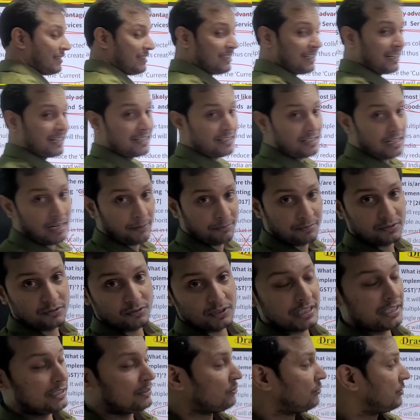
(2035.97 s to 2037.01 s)
there are traps.
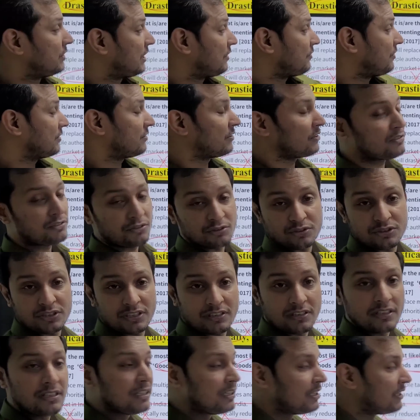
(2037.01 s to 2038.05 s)
Okay, so there was a
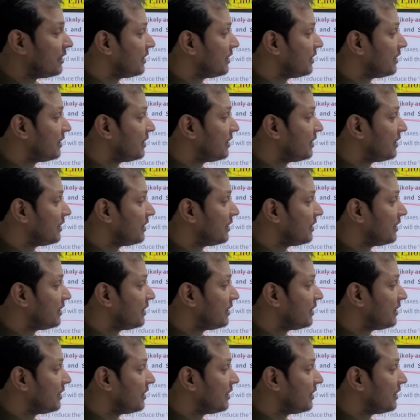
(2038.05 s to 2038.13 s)
question